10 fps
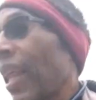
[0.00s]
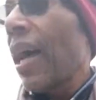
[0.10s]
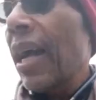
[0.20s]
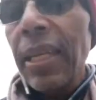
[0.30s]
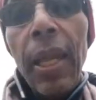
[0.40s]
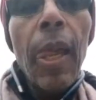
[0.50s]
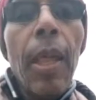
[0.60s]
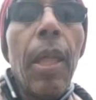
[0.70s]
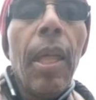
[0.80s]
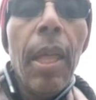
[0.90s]
line.
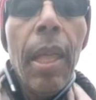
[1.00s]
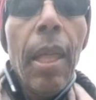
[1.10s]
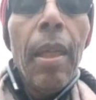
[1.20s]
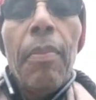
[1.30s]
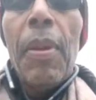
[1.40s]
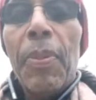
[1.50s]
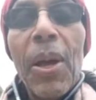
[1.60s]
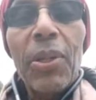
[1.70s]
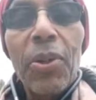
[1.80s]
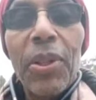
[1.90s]
People
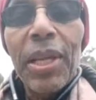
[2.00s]
out doing